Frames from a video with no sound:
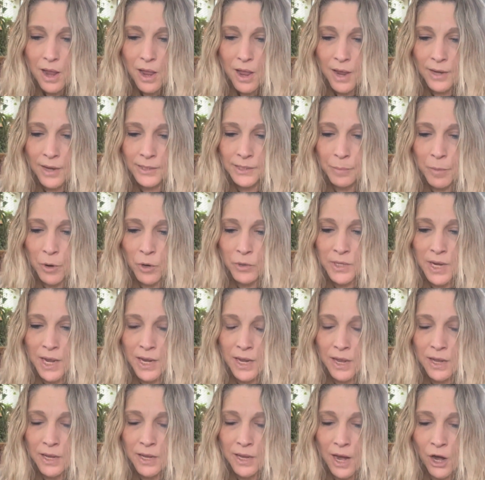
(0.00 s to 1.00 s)
It's about
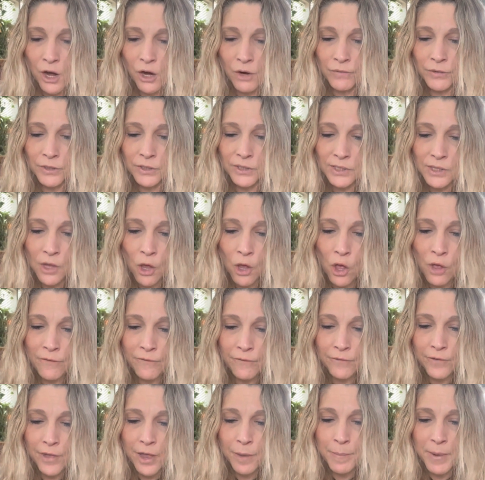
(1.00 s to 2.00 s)
taking care of yourself
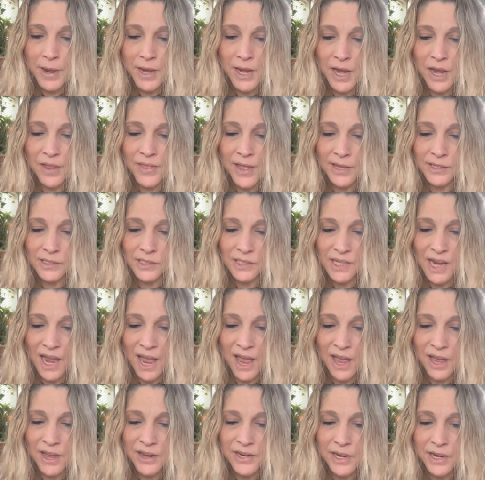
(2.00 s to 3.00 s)
and making that
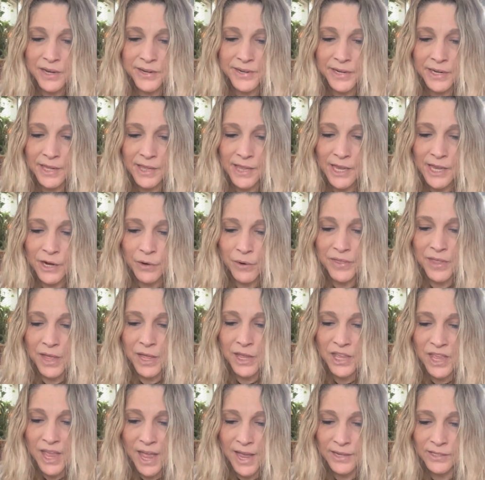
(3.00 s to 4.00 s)
stand and declaring
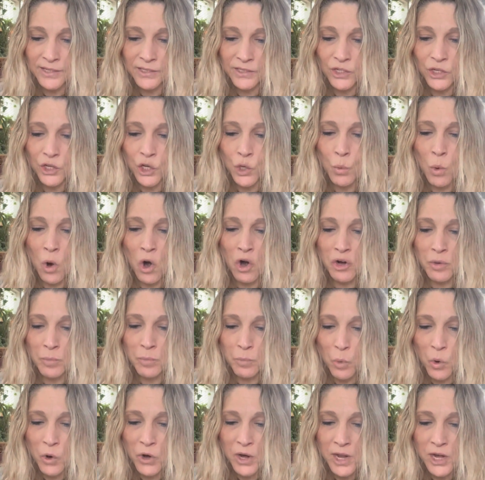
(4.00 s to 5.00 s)
that yes, you are
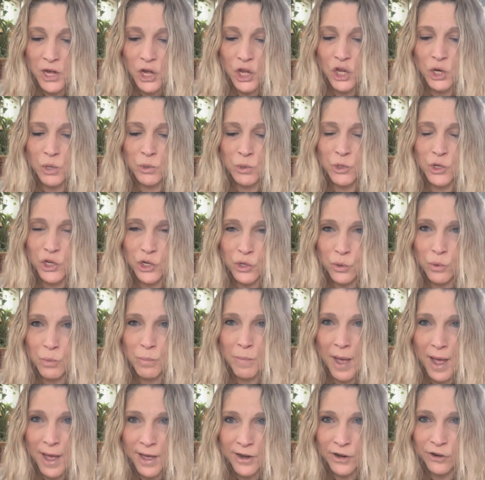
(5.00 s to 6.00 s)
important, you do
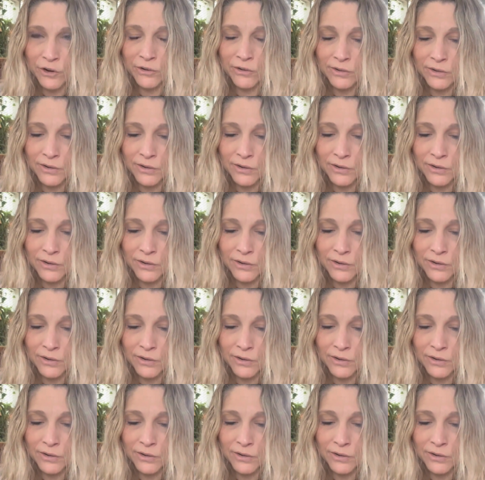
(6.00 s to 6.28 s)
matter.